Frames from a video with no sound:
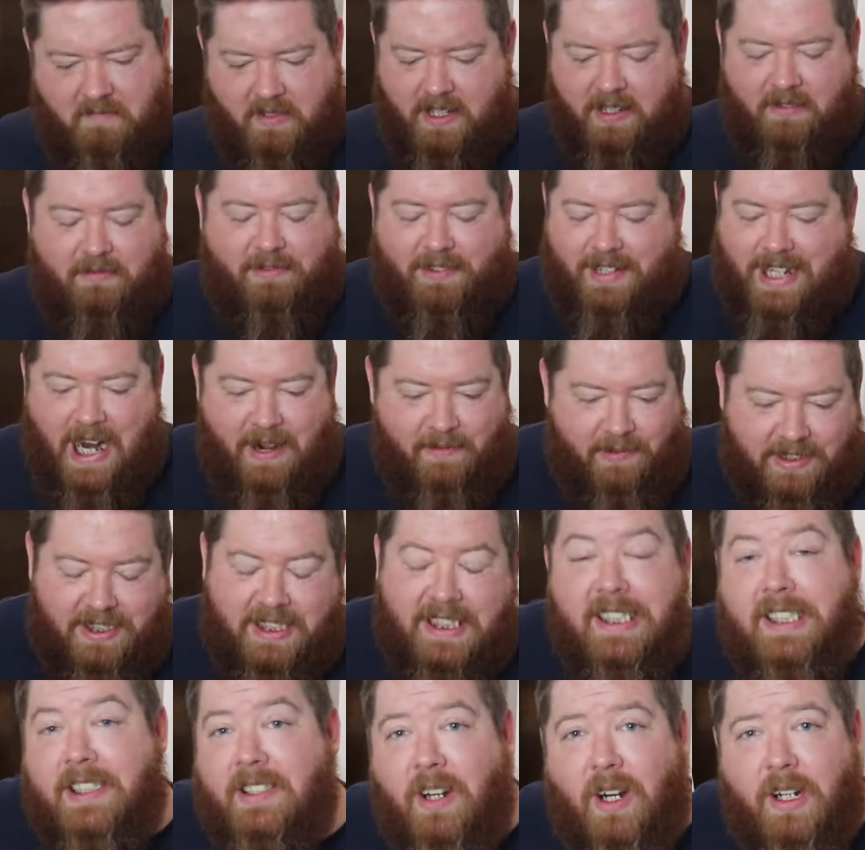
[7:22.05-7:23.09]
You'll never
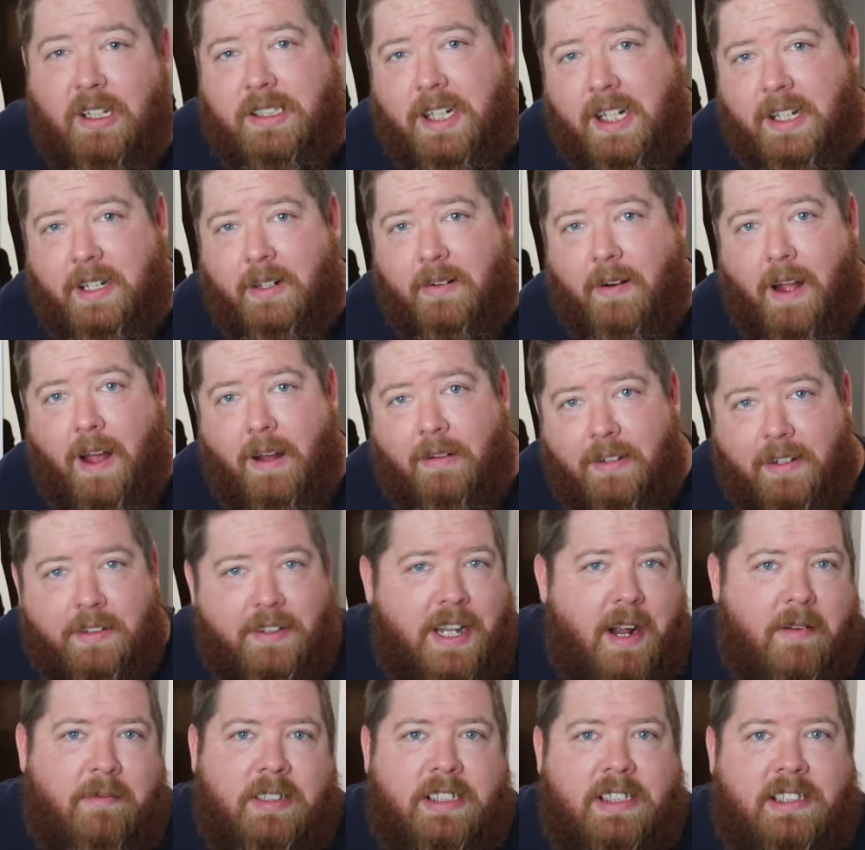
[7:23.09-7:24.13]
see salt on the ground. You'll
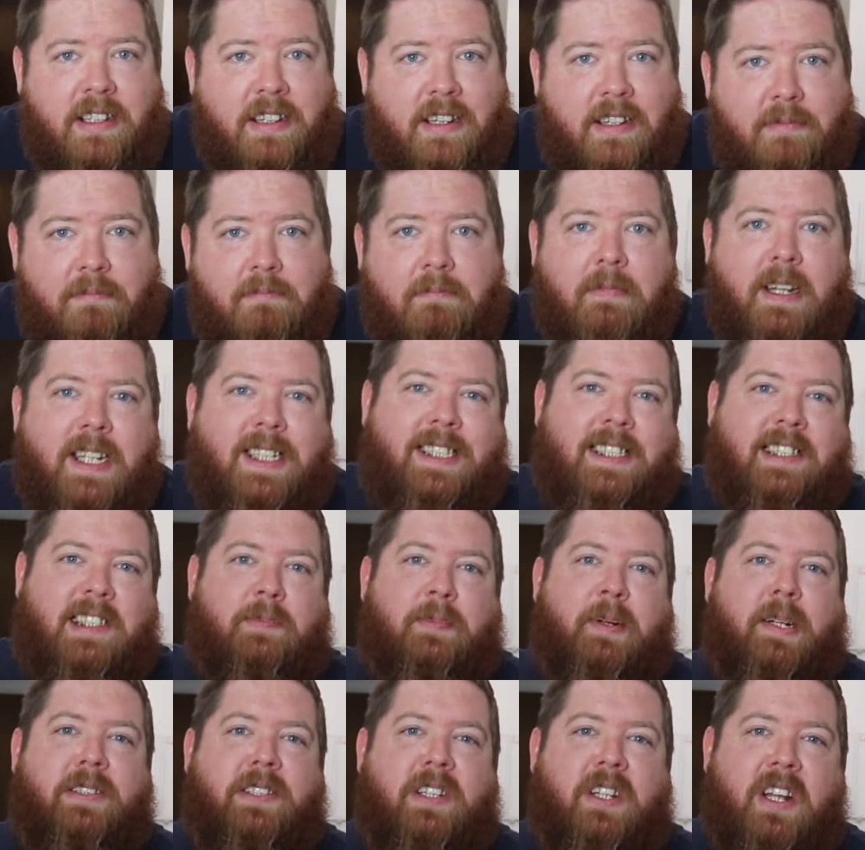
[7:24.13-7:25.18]
never see it. It
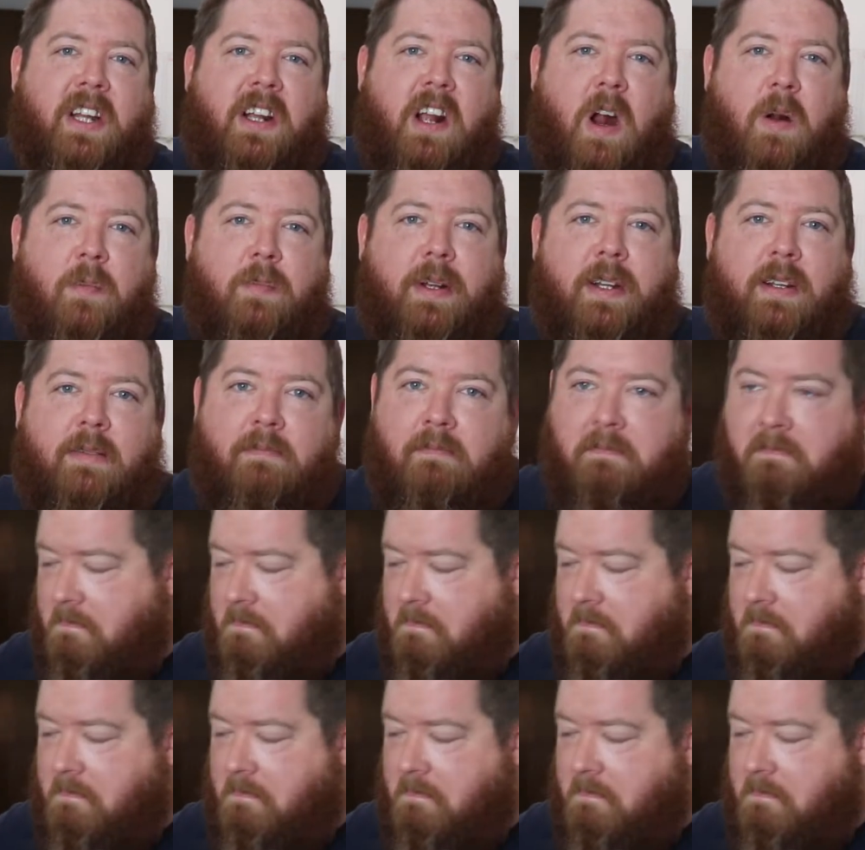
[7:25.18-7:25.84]
disappears in the carpet.